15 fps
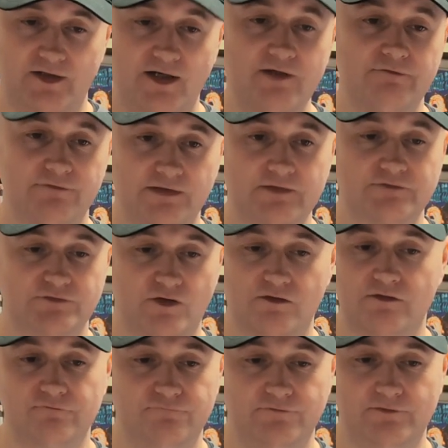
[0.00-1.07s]
I think it's a
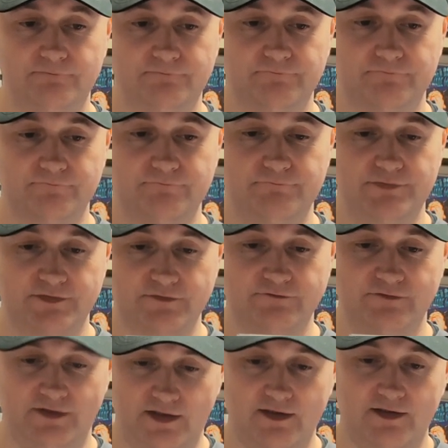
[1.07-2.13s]
horror film
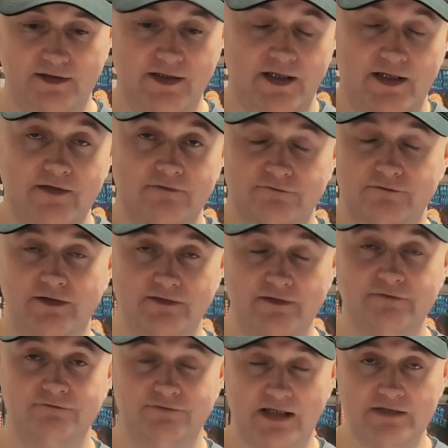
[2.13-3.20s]
because it
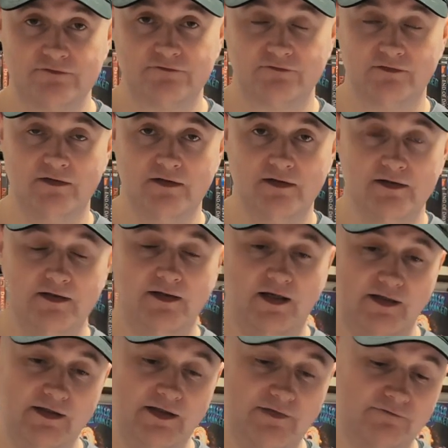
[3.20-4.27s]
is tense
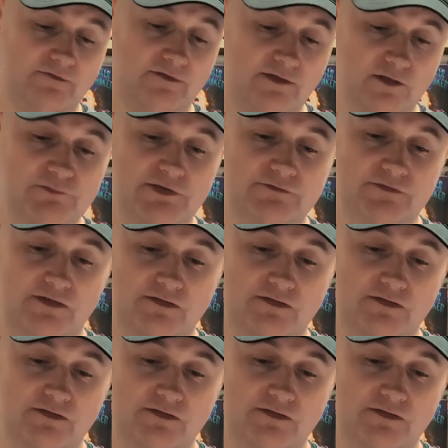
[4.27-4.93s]
and it is a little bit